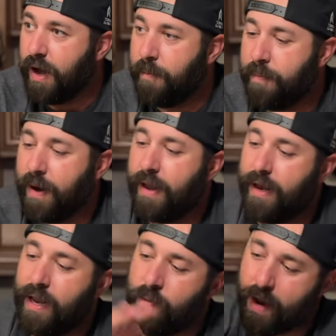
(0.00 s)

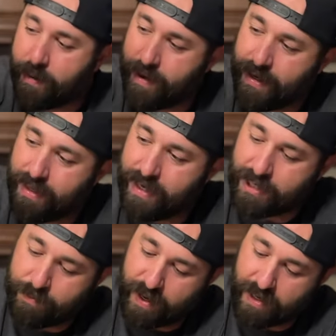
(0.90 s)
But he recommended
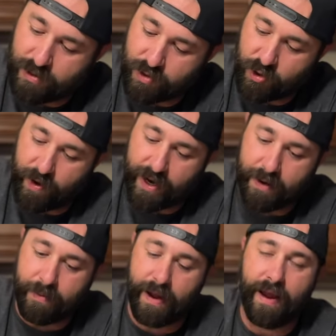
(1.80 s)
this because it was
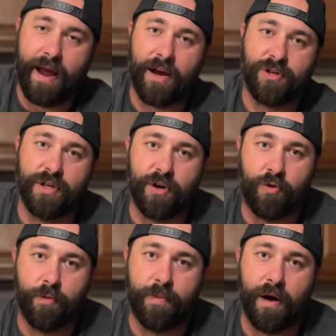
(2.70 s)
created by actually a
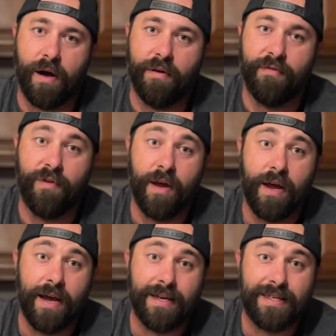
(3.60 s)
group of
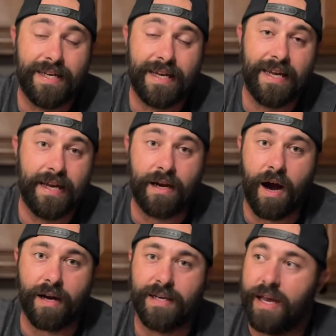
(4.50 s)
tiki
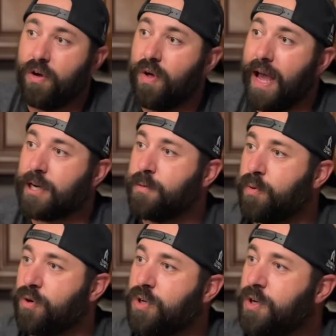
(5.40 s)
cocktail
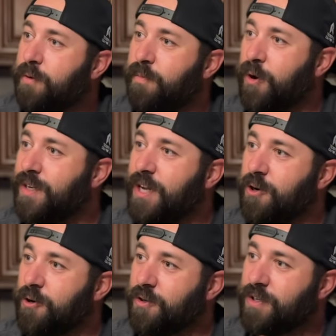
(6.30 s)
expert
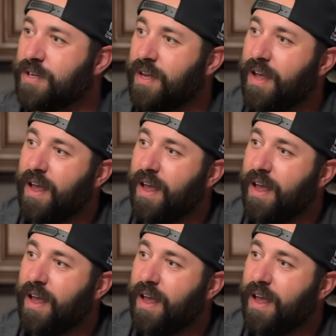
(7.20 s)
bartenders,